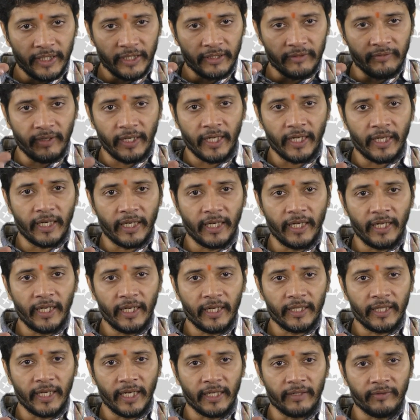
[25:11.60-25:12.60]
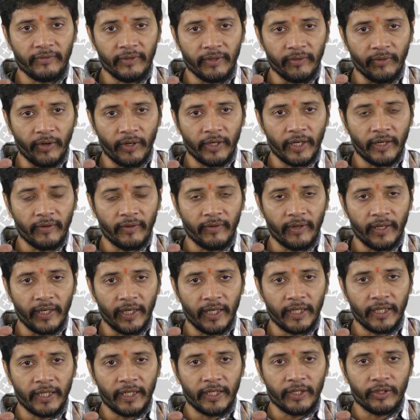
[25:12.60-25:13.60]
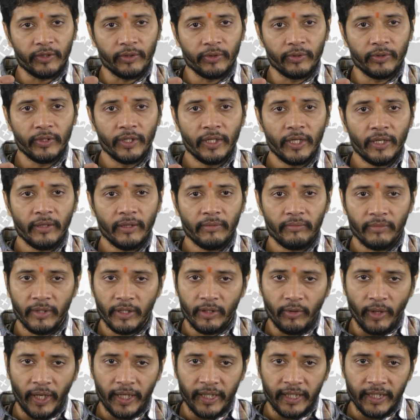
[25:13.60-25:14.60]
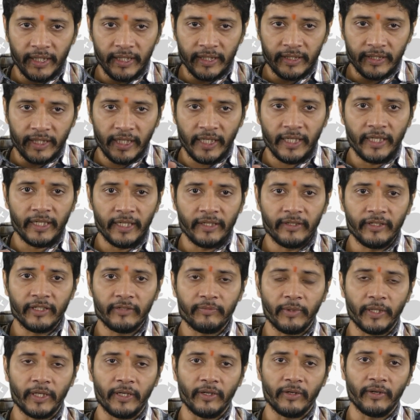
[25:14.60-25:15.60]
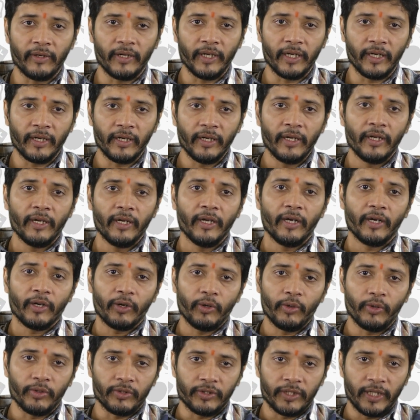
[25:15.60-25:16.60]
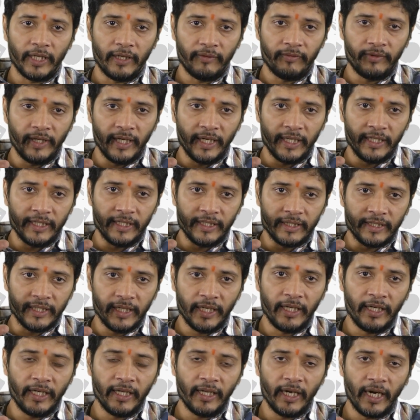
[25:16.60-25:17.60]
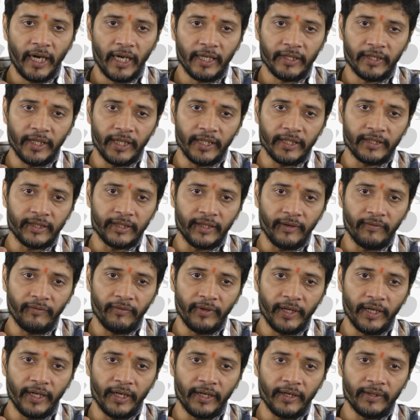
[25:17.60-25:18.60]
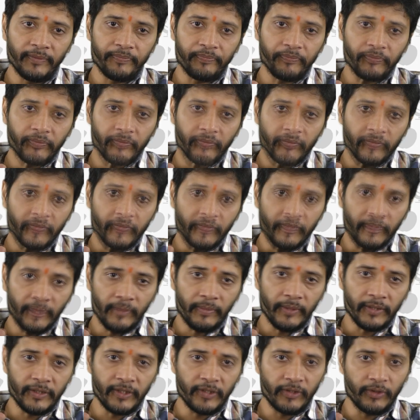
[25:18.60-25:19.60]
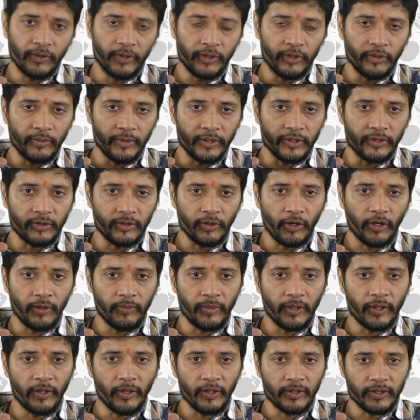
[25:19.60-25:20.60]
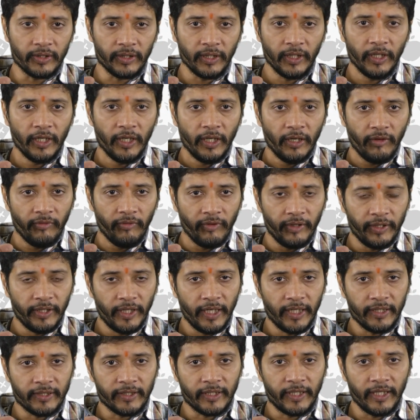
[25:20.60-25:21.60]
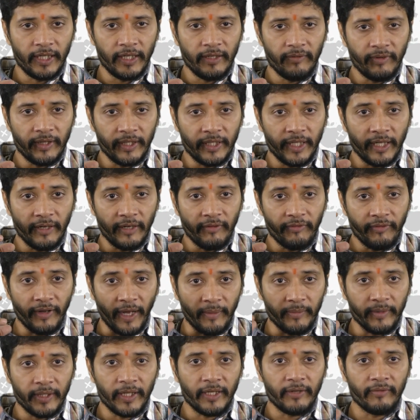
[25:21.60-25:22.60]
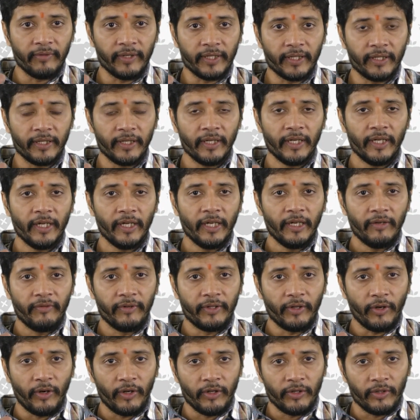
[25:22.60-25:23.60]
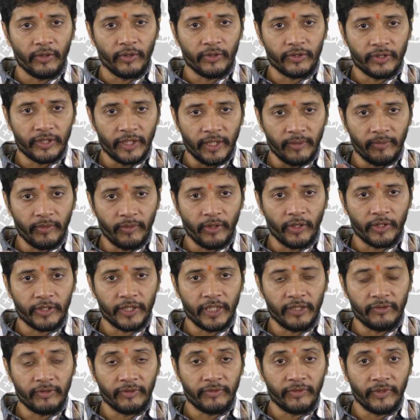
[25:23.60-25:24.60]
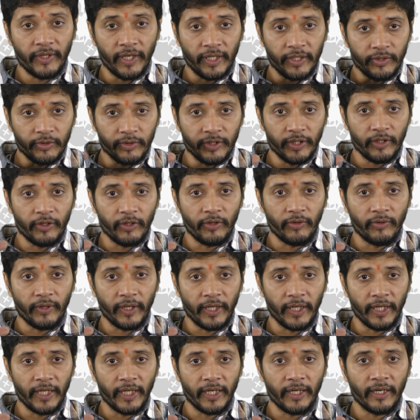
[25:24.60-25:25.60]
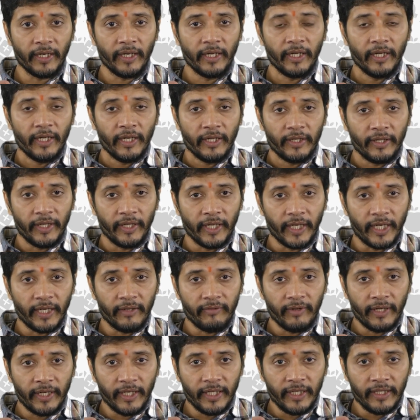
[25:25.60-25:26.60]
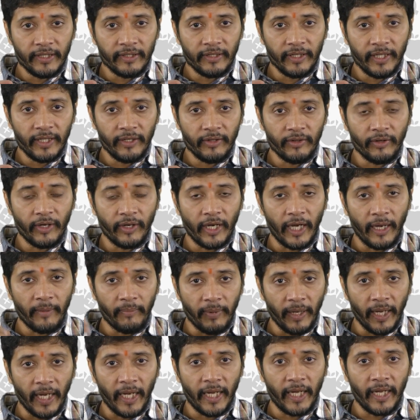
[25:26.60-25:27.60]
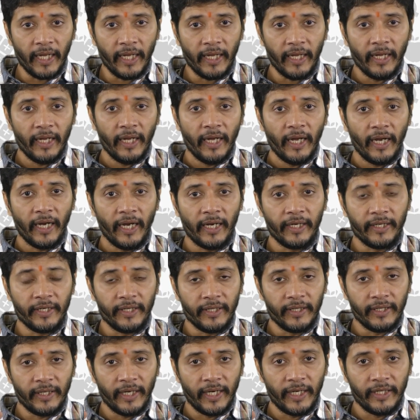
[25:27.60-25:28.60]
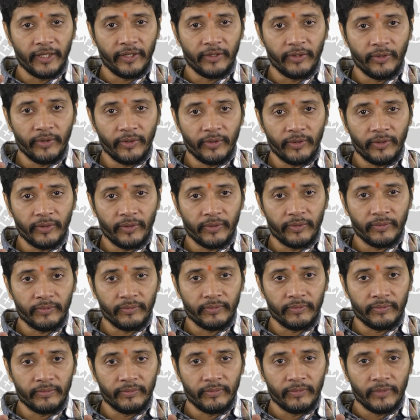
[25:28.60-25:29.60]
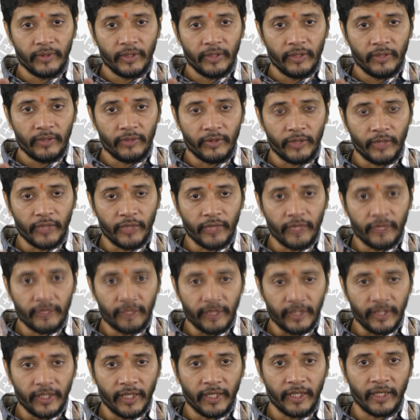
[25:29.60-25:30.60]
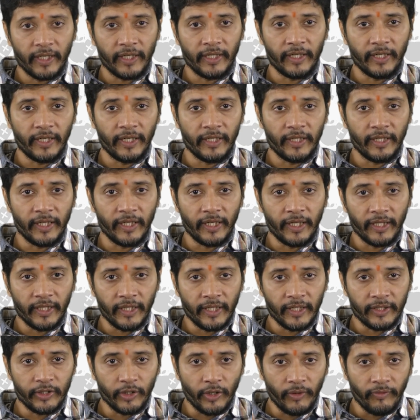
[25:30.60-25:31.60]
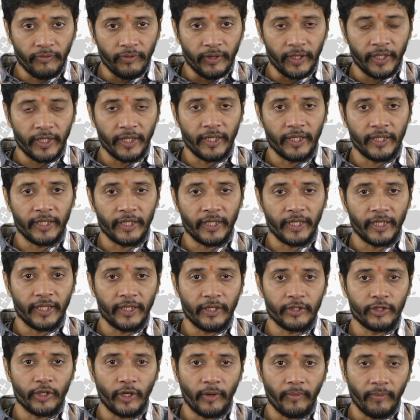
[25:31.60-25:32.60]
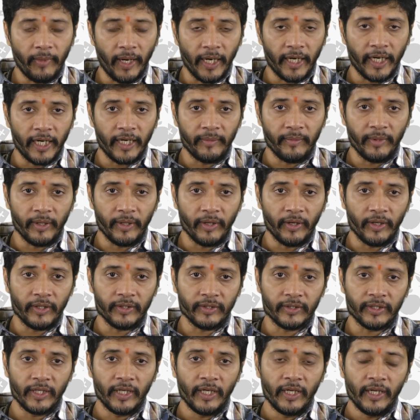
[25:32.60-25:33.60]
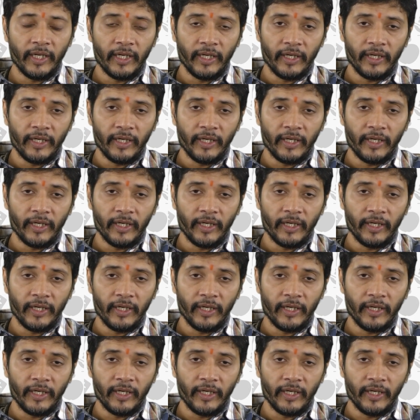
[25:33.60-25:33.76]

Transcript: intention is very clear that we want our learner to be quite skilled in this particular course. If they are skilled, I think somewhere our purpose is going to be solved, because when they are skilled, when they are familiar with all those terminologies which we are using over here, they can very easily apply and do wonders in the job world, in the job market.